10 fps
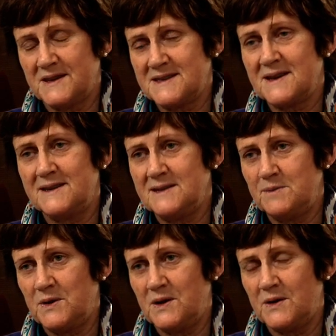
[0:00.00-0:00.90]
excited
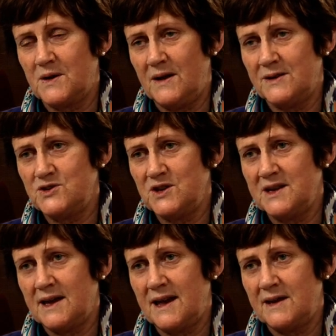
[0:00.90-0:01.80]
about
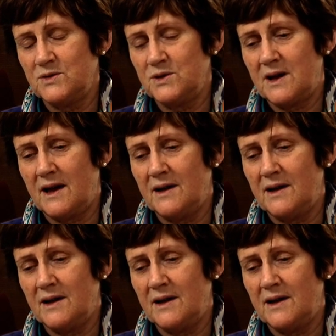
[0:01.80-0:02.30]
oncology and